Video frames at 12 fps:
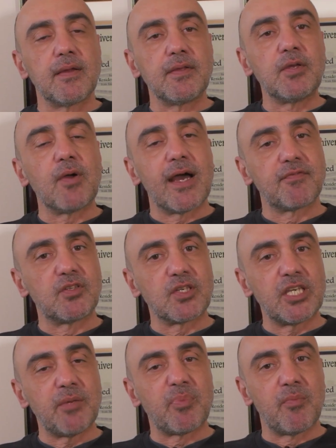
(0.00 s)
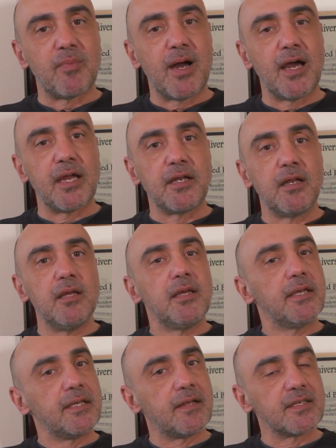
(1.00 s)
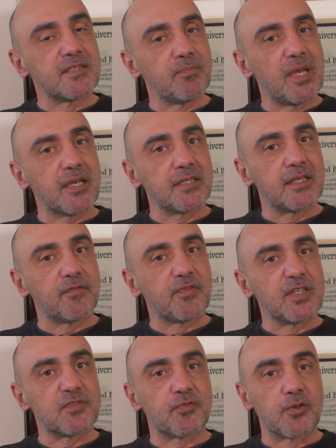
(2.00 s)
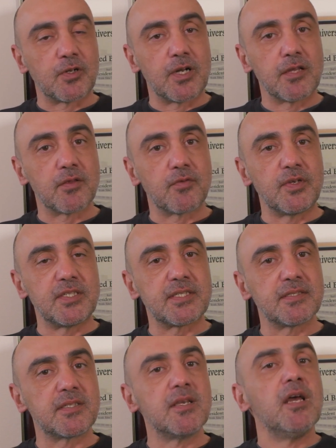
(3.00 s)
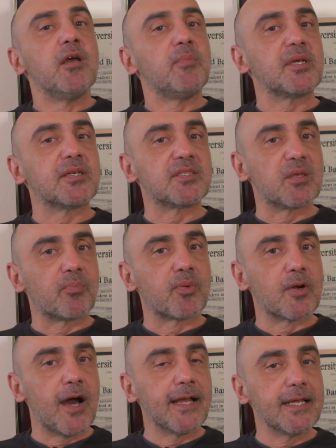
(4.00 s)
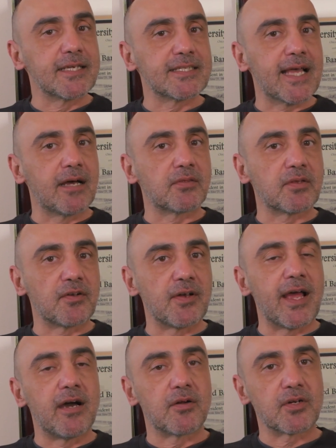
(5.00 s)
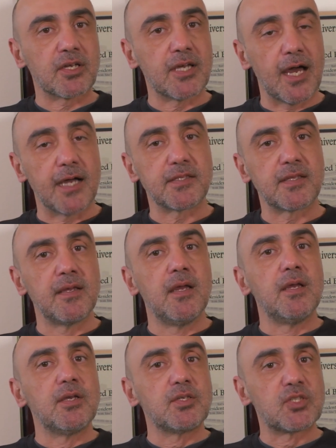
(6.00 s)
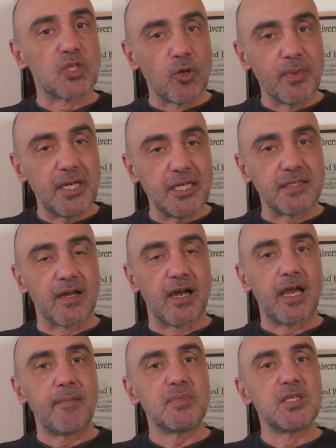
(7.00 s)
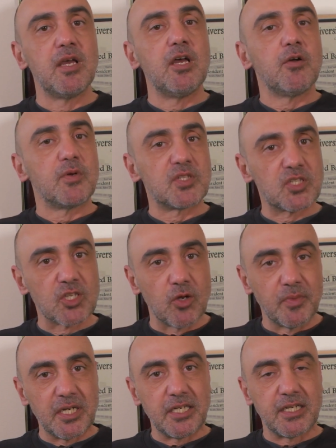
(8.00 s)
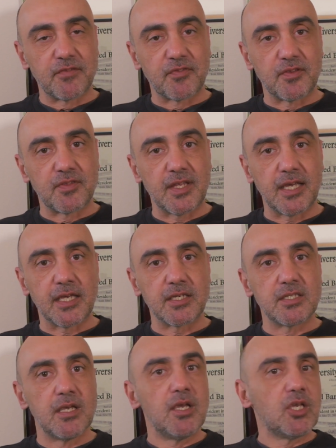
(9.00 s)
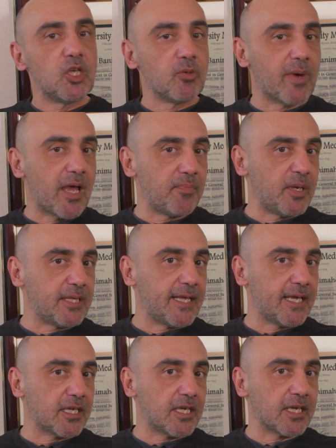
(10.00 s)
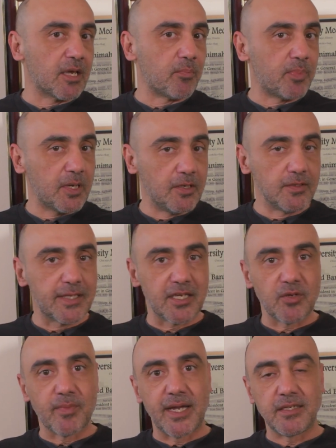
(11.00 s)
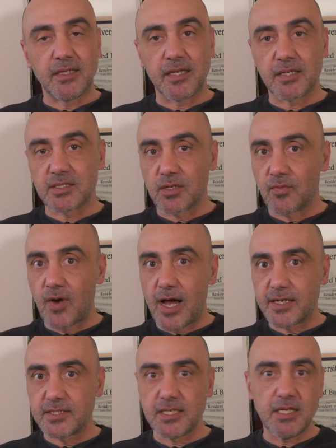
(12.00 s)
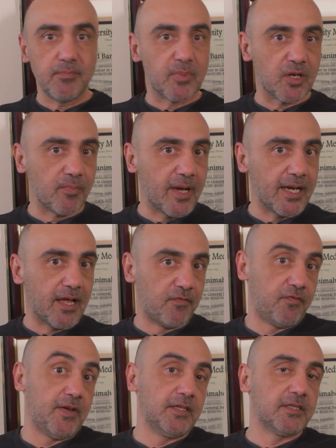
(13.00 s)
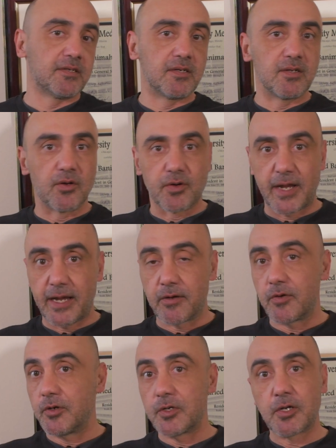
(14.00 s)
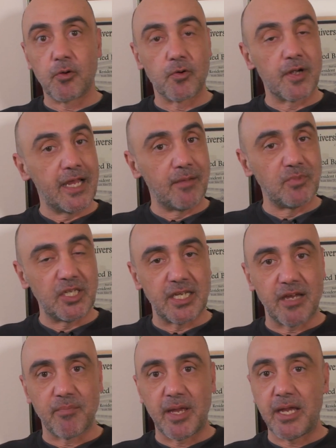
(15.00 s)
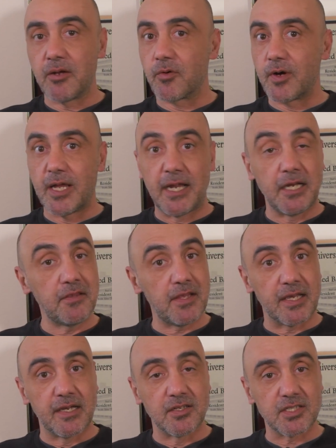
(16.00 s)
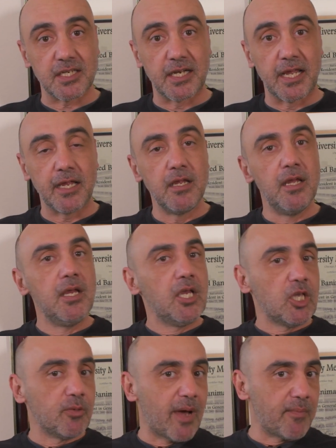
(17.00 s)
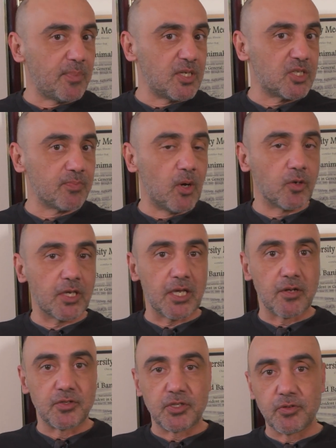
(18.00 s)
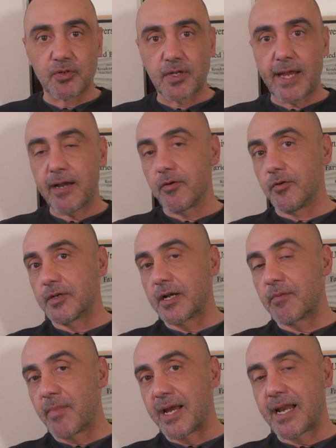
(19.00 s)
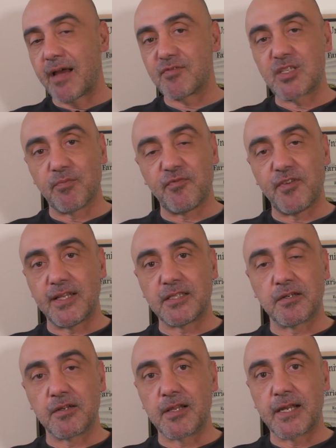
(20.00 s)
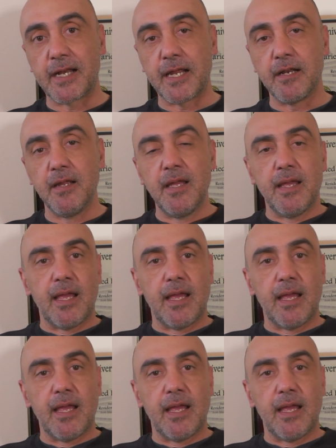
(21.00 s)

you have to keep in mind it doesn't make a difference for another reasons because the products out there now are cut so many times with so many different things you might be taking a pill that you might think is a Roxy, but it might have fentanyl or heroin or MDMA or anything else in it. You might be smoking or doing heroin and it might have some fentanyl in it.